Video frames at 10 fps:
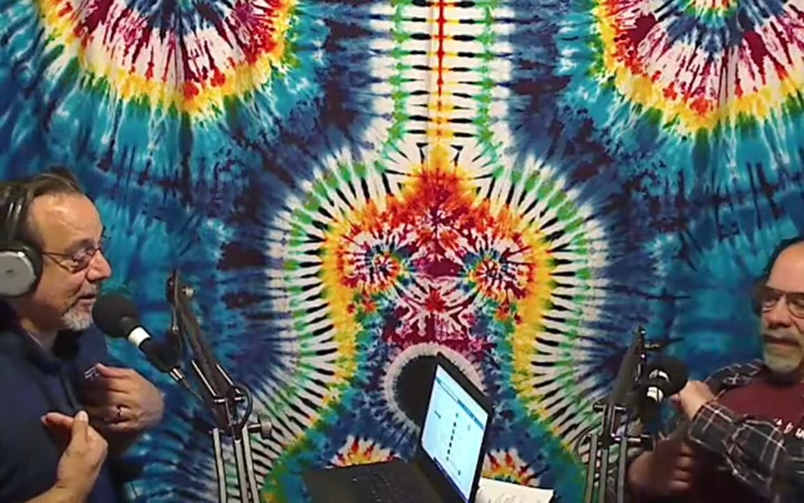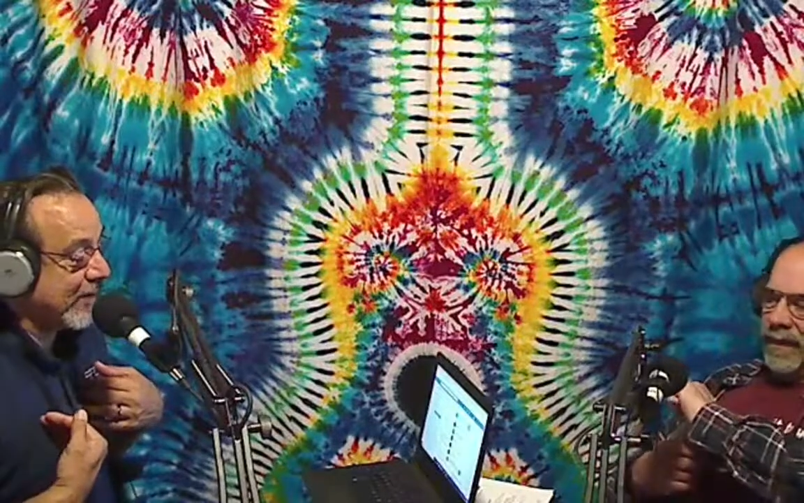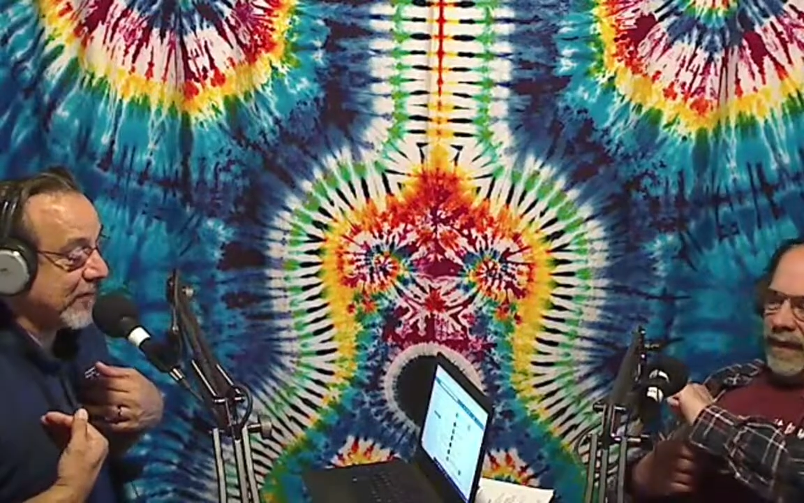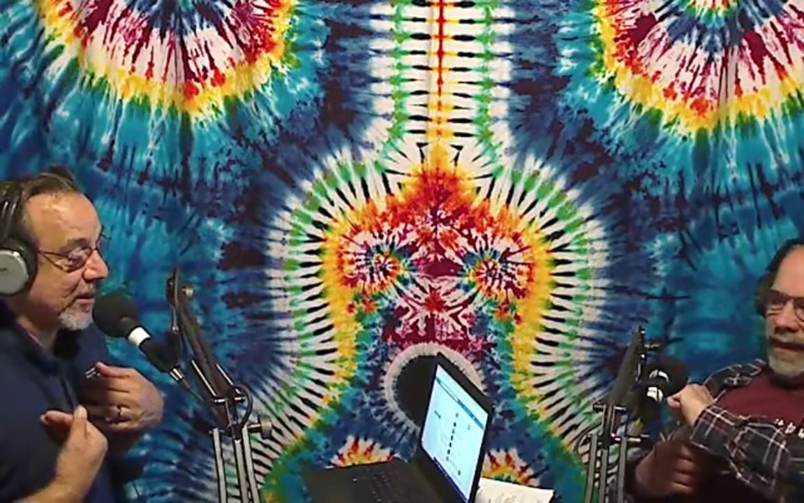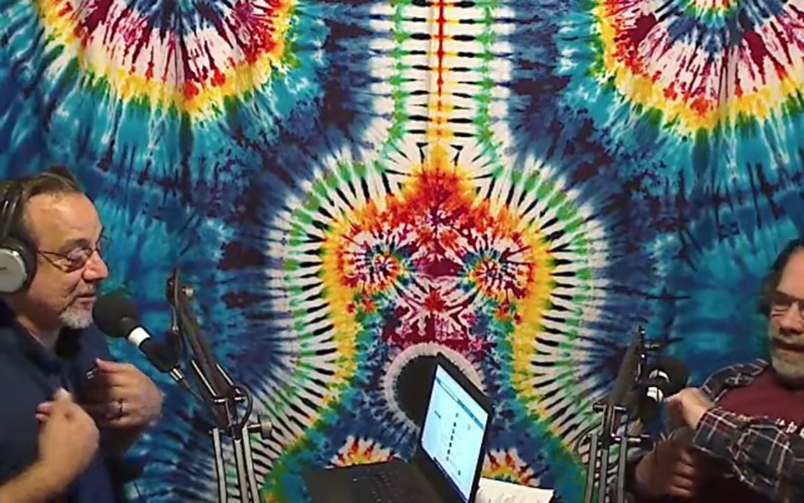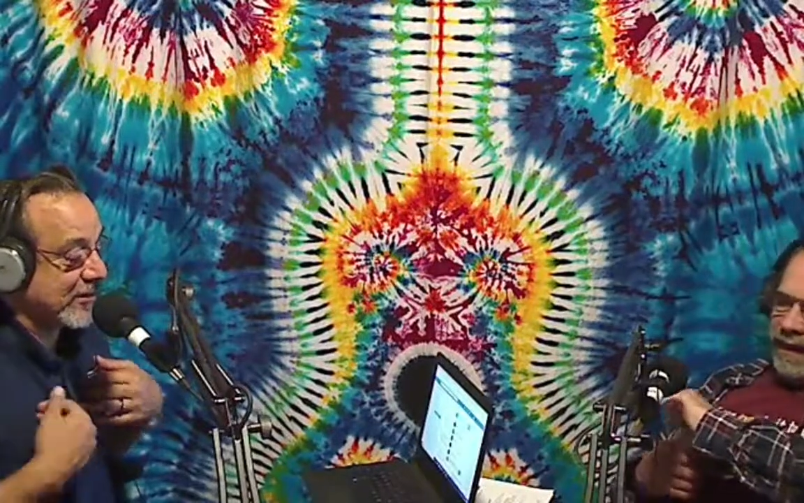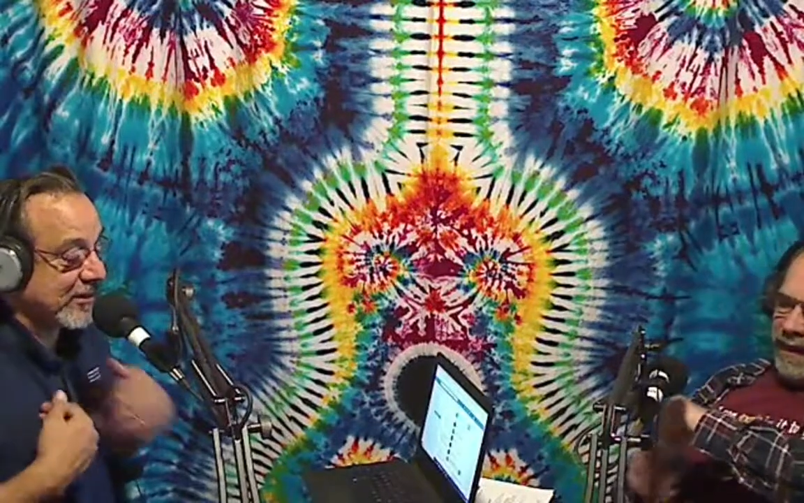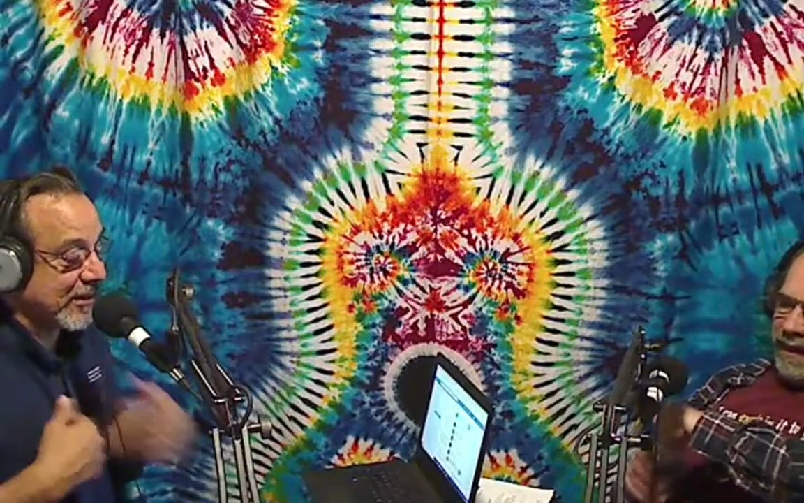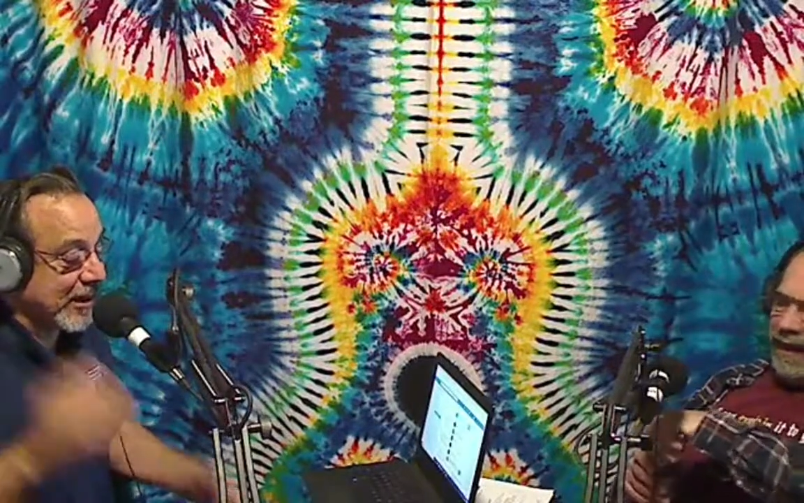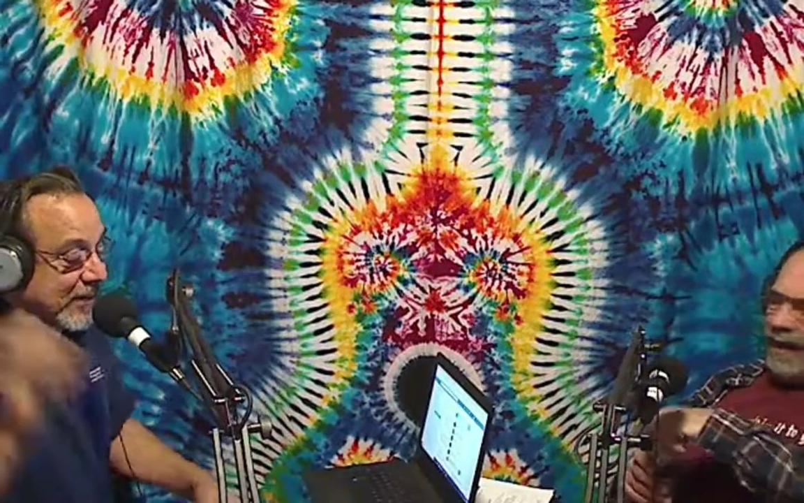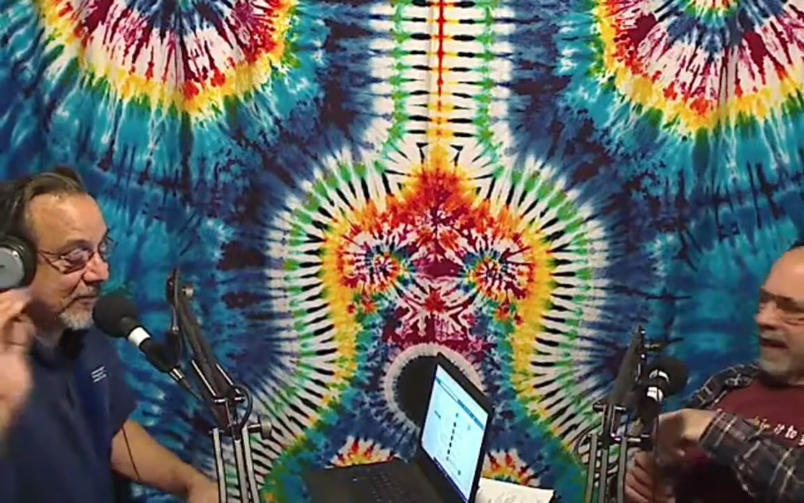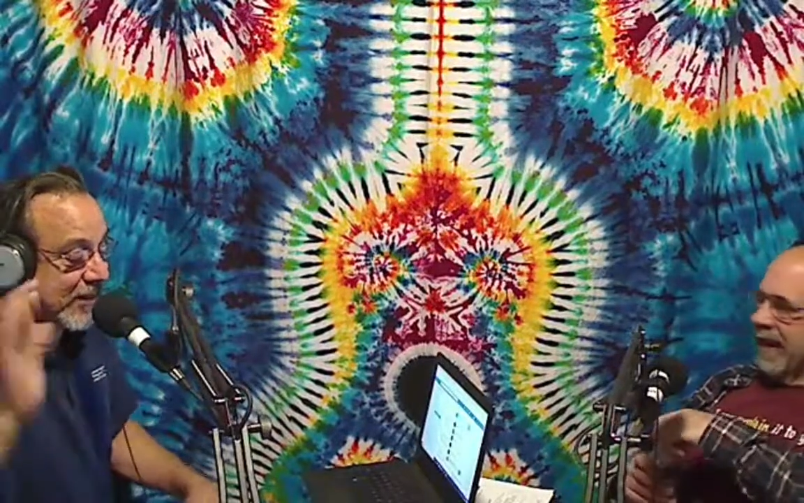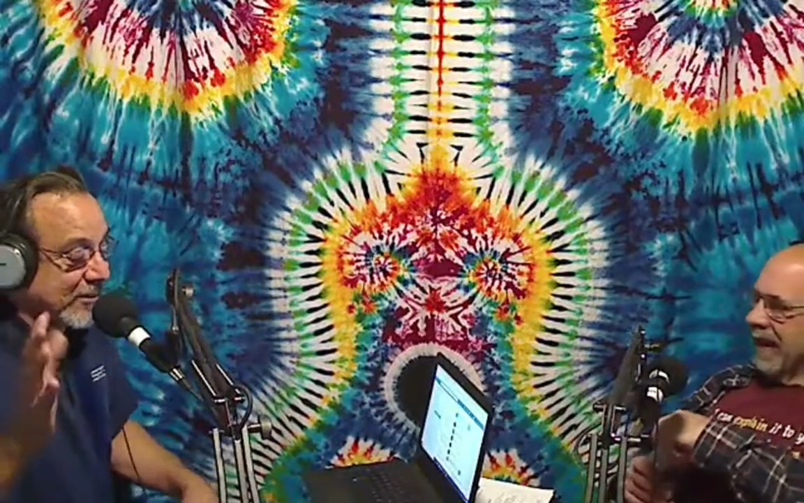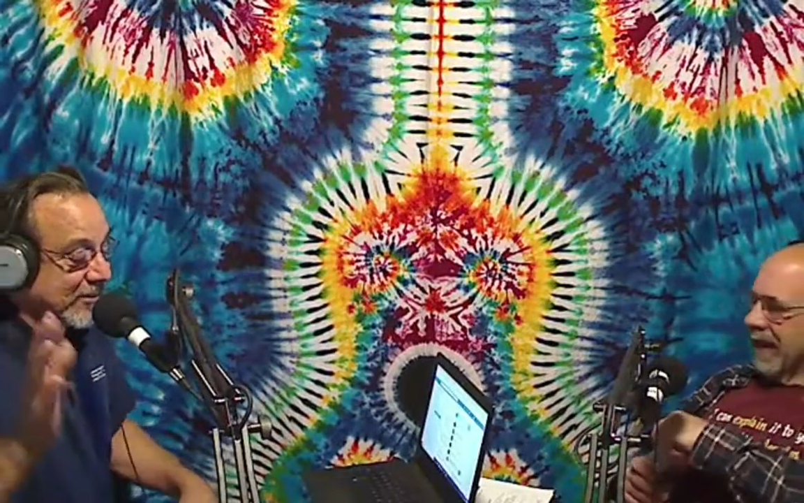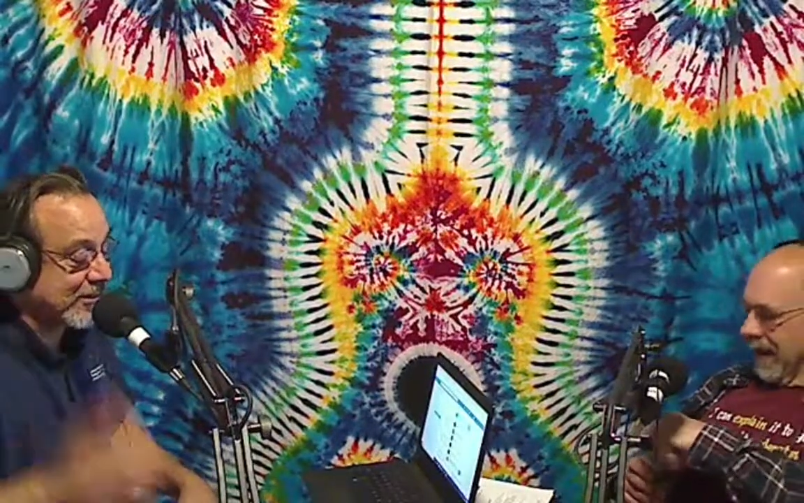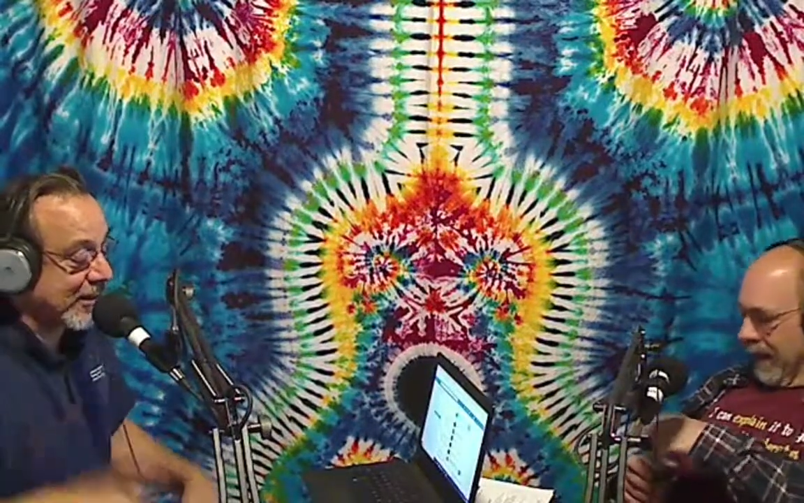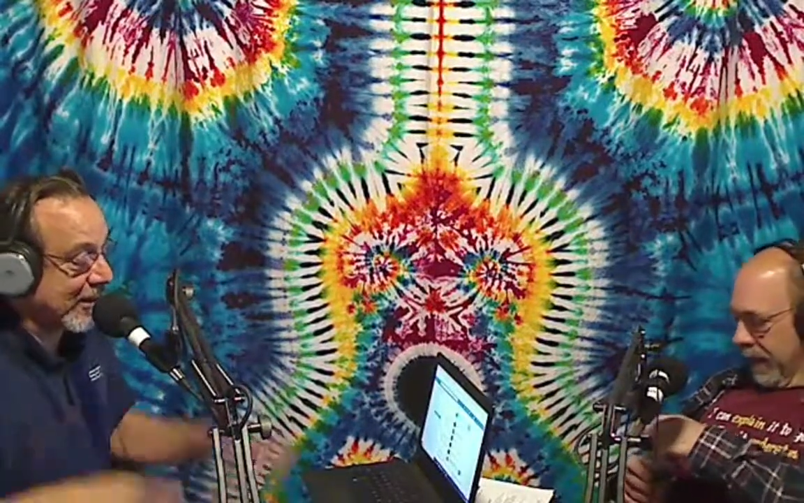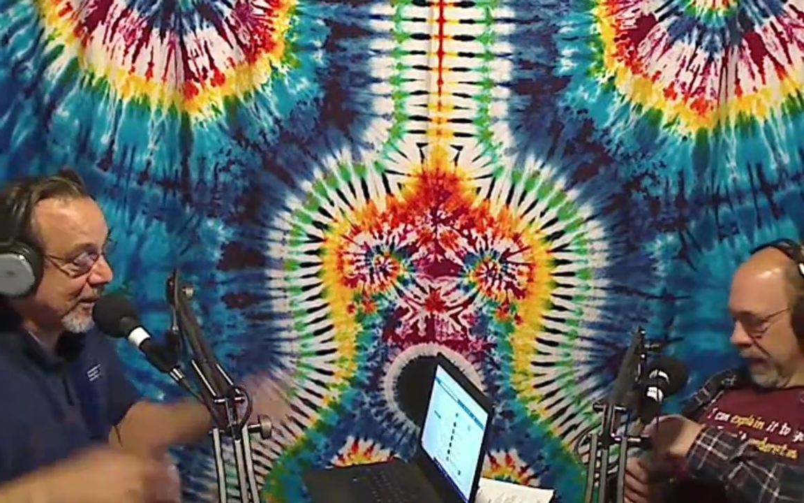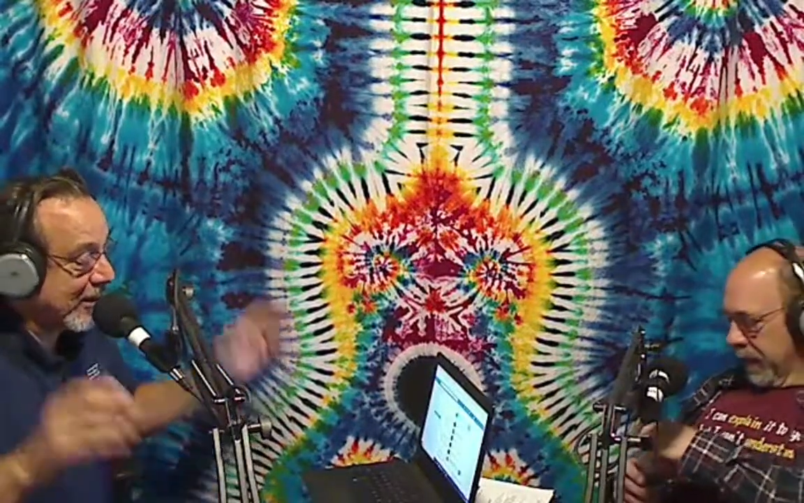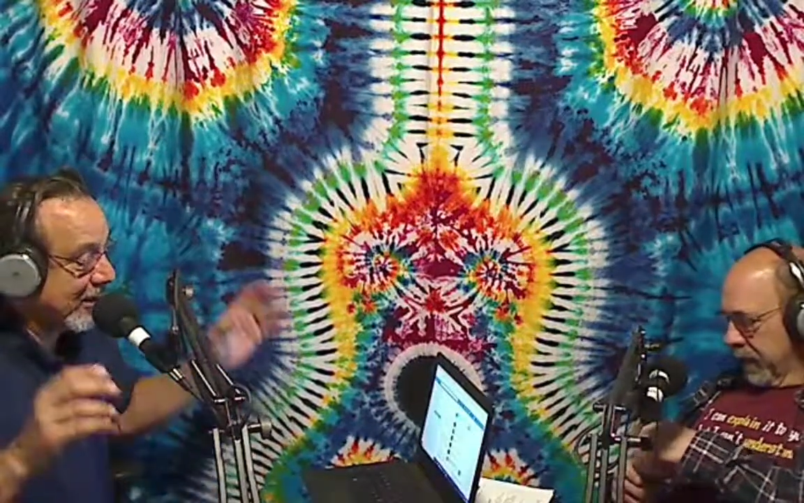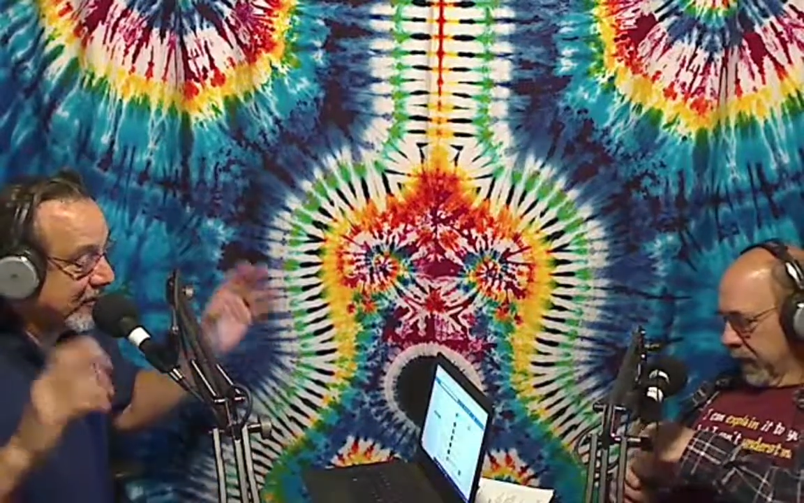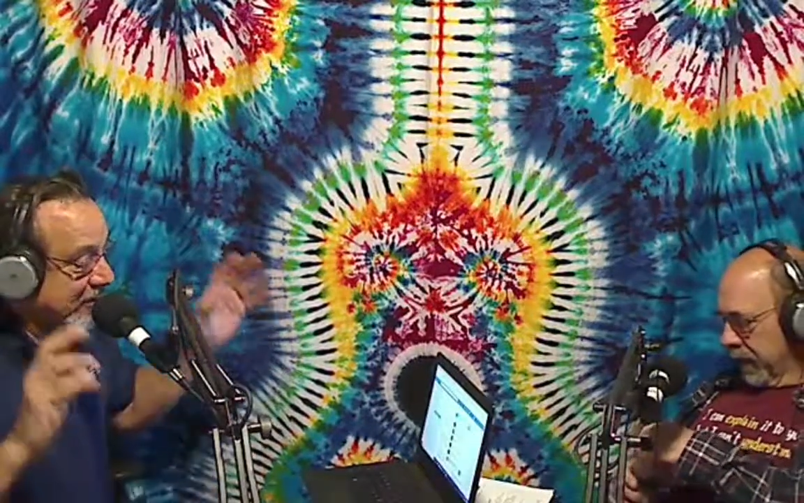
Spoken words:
investing. I invest. If